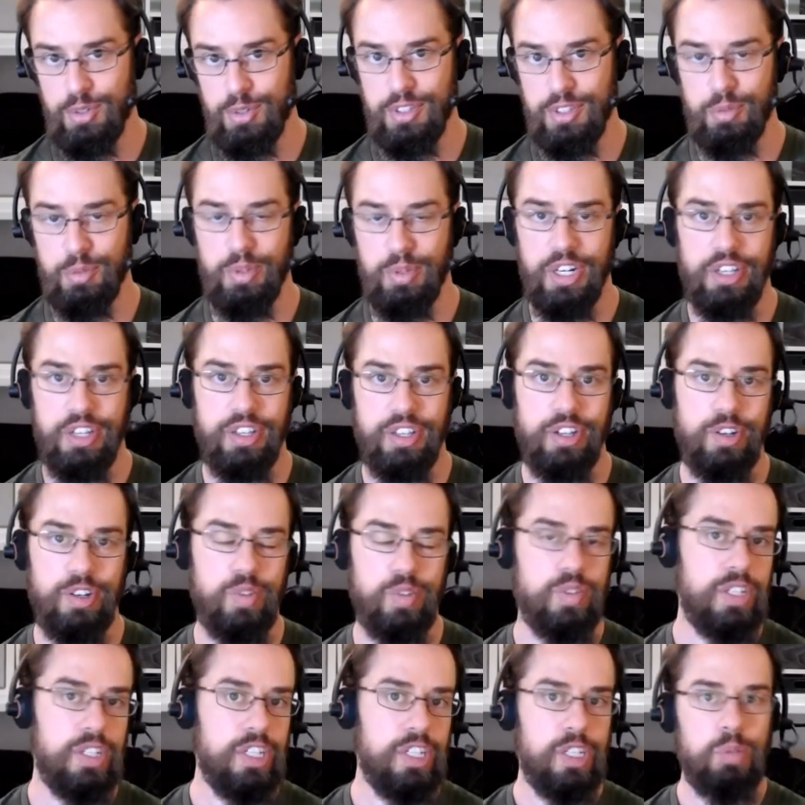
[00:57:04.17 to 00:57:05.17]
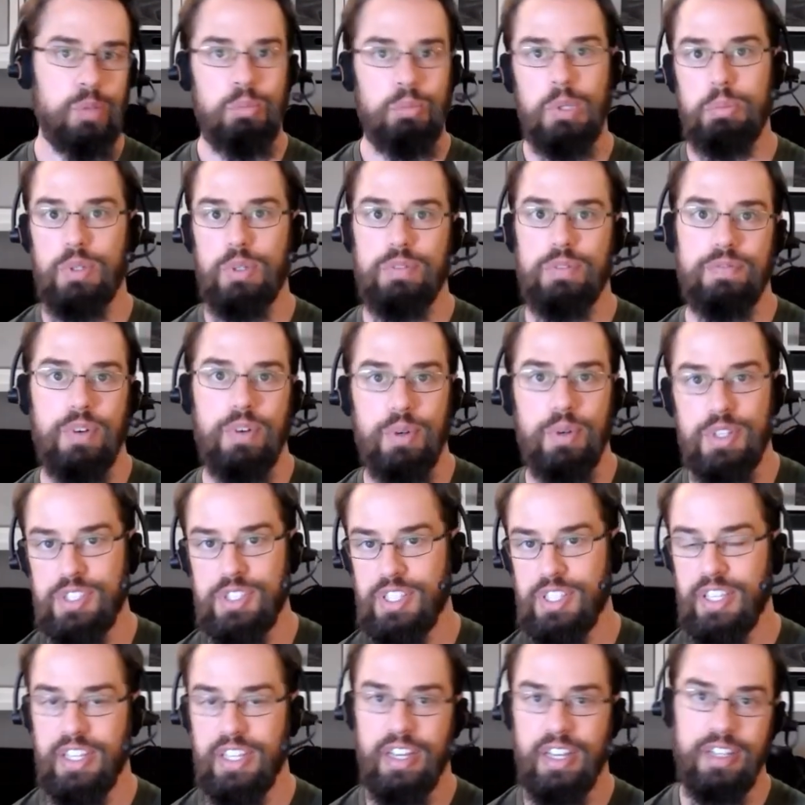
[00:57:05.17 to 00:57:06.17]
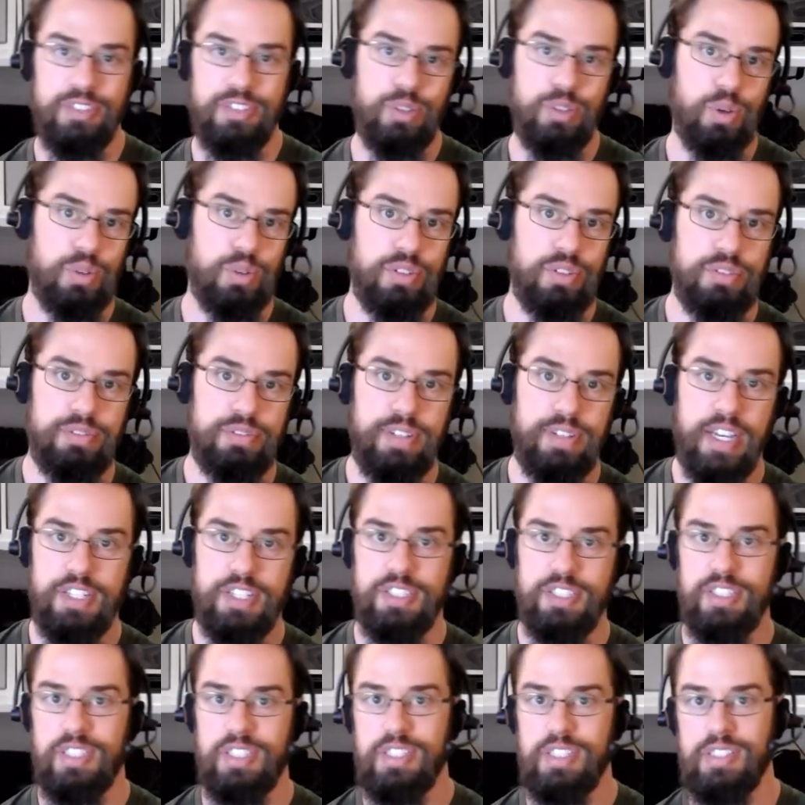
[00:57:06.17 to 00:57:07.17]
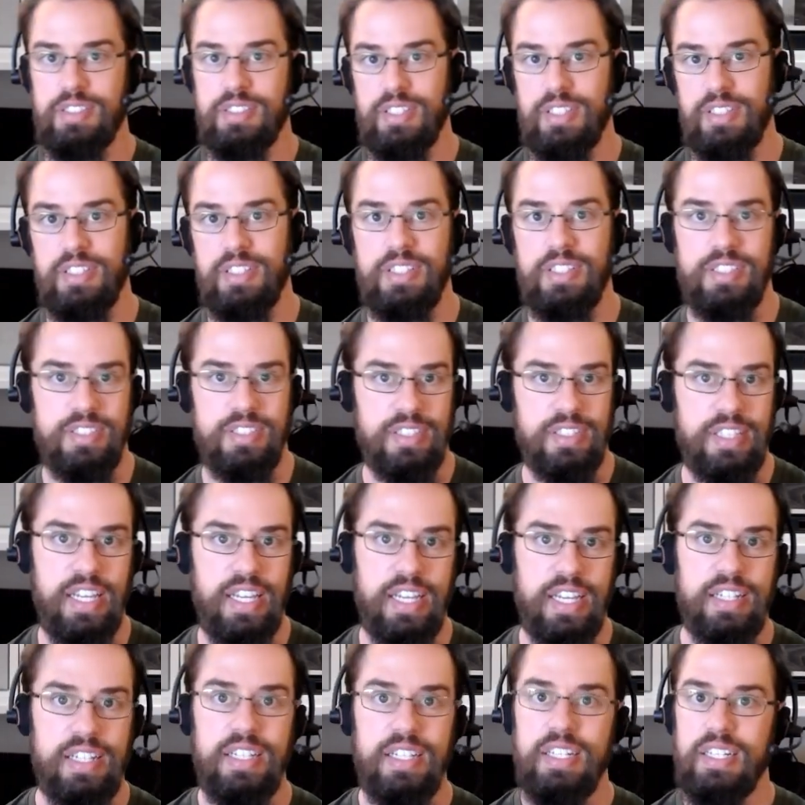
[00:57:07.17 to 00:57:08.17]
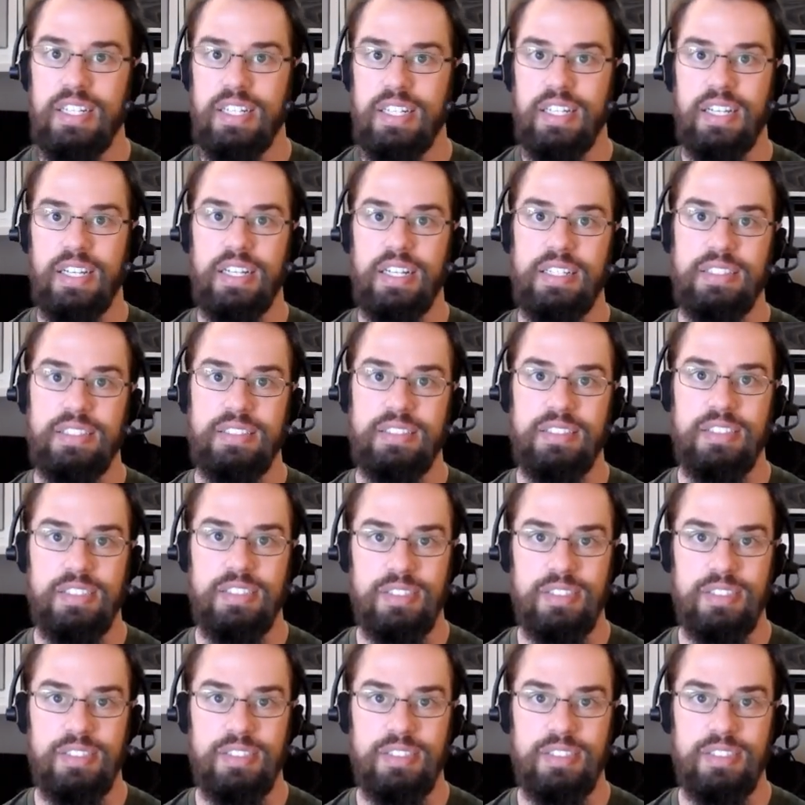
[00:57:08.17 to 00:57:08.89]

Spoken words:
way to go. People focusing on total infections and this and that, and